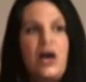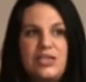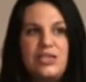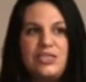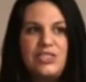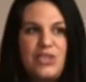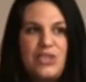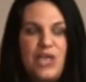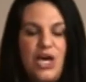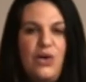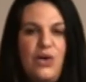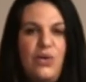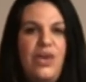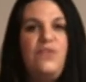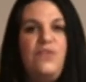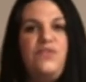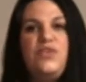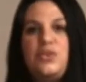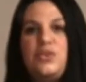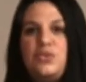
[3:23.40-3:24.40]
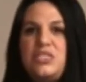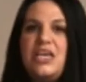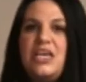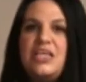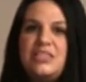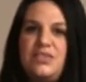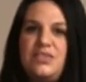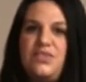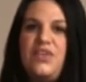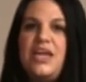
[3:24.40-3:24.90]
Also, if you
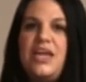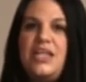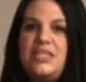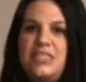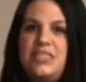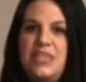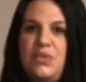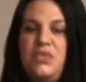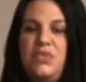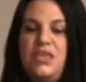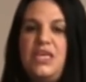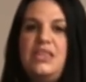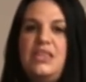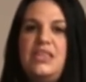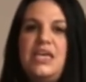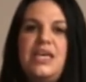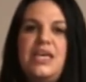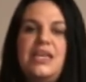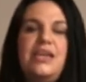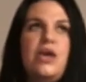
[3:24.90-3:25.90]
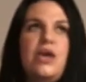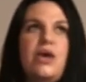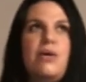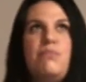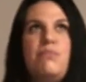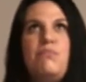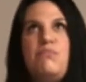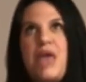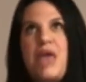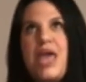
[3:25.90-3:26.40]
testify to something that
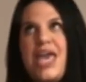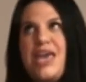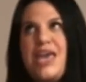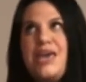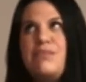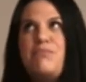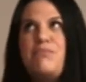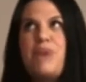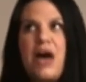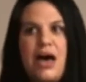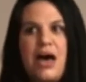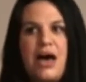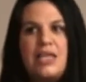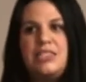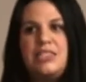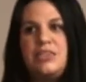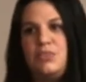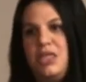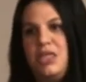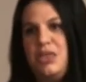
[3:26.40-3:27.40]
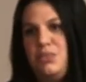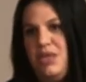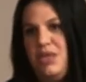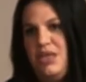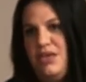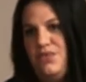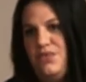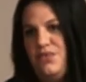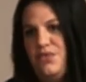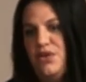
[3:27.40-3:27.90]
may possibly
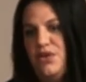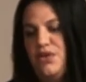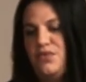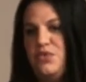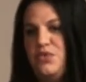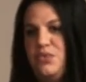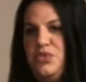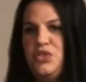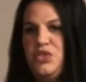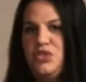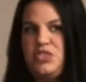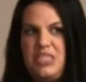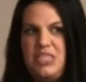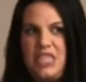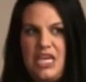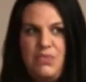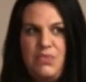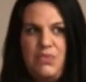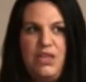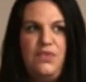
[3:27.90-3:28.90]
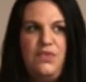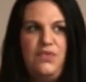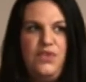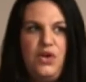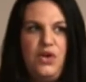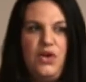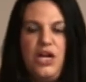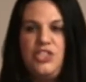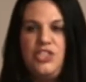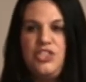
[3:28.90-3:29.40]
be inferred from your statement, if
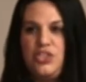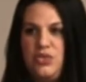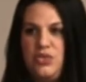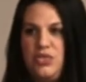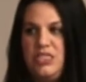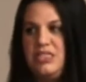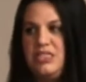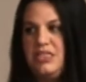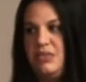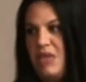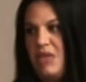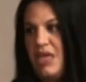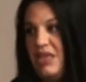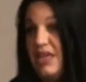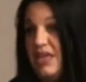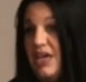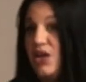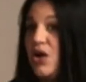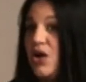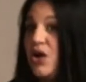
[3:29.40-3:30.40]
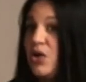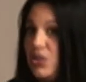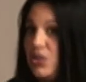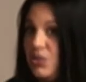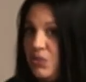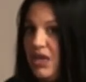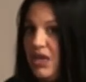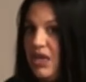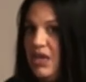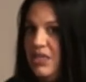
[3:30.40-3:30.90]
your attorneys can make that
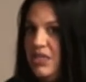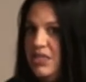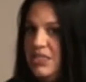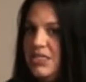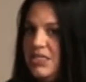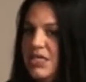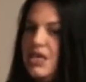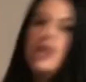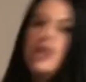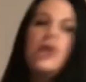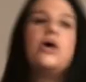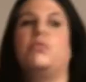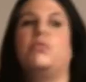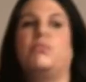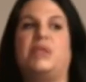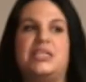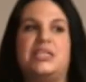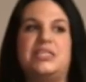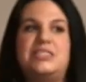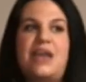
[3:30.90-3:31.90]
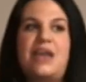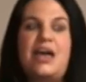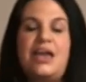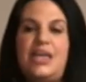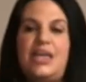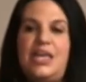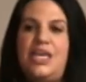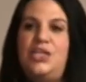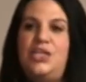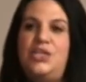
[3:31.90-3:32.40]
argument, but it's
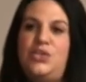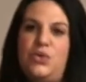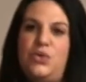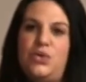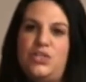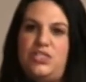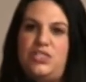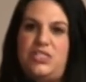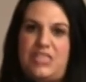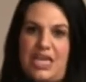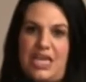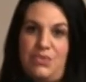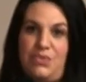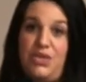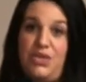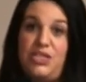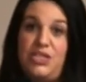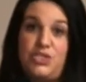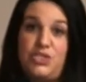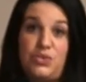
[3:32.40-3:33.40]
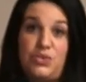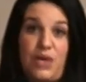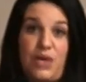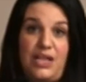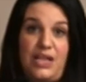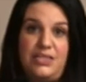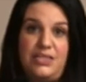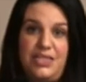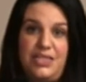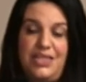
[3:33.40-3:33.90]
not in your statement
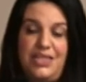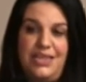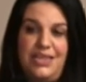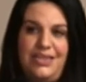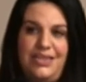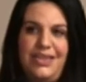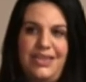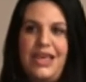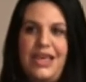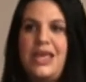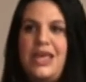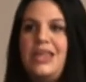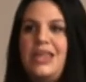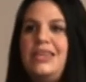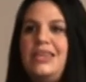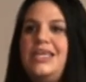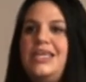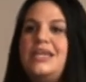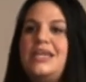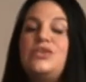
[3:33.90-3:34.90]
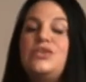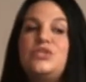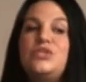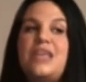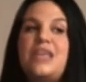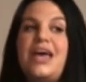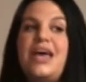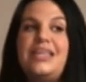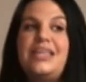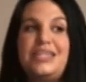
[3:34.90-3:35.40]
directly, the other
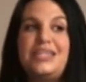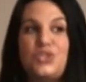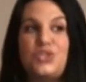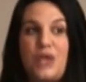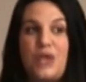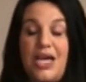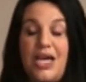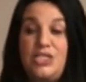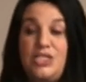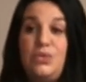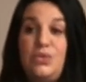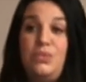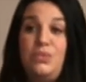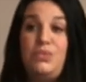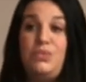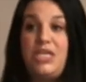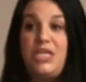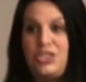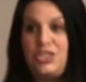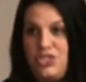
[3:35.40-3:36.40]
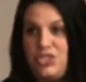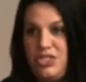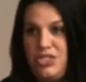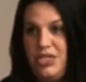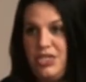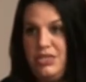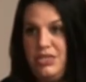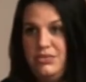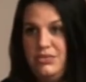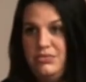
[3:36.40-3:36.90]
side can try to impeach
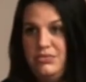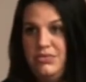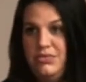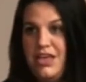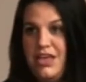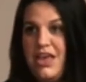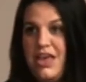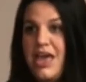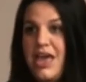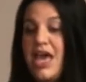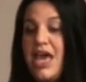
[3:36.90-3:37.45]
you.